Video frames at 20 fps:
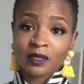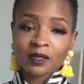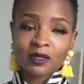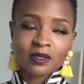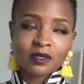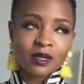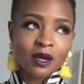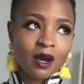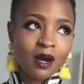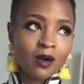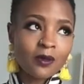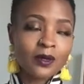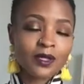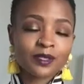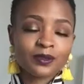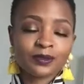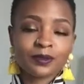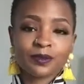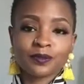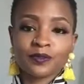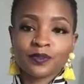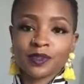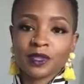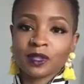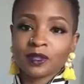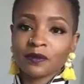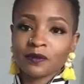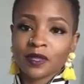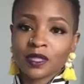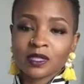There's always room for
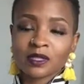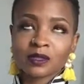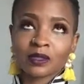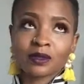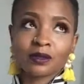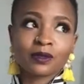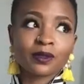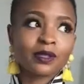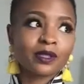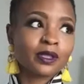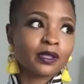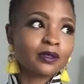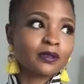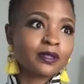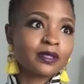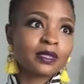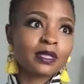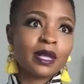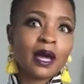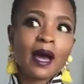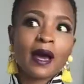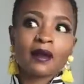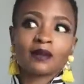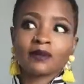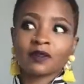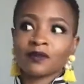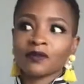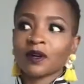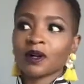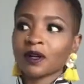elevation. Lord knows that
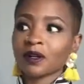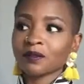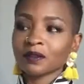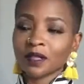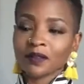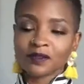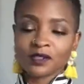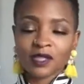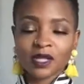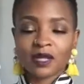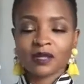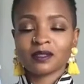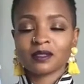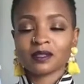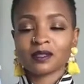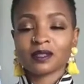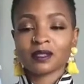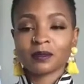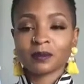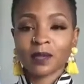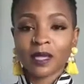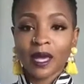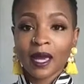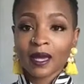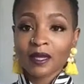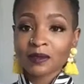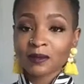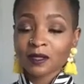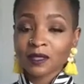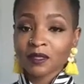I've evolved, I've changed in so many
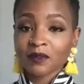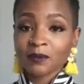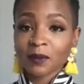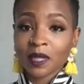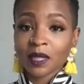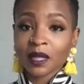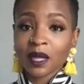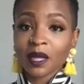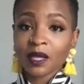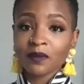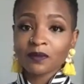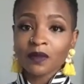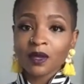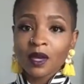aspects of my life.